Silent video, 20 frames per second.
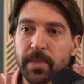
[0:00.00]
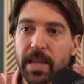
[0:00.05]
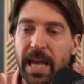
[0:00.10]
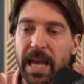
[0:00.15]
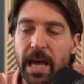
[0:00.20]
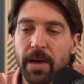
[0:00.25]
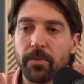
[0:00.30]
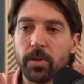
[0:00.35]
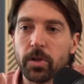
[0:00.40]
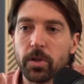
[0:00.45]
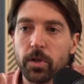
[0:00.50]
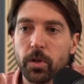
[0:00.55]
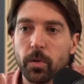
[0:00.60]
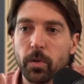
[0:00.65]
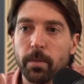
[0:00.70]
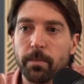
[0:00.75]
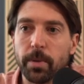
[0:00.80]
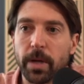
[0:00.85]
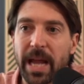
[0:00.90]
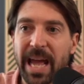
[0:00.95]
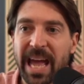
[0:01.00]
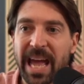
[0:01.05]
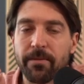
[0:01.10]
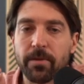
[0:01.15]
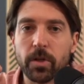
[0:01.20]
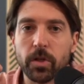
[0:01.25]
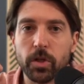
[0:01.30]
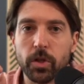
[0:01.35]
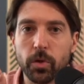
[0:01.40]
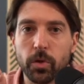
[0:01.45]
Have it do it, but have
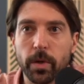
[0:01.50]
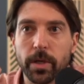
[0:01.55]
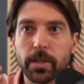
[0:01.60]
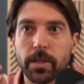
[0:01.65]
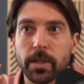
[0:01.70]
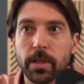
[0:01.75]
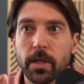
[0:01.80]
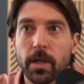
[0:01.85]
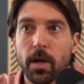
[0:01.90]
it do it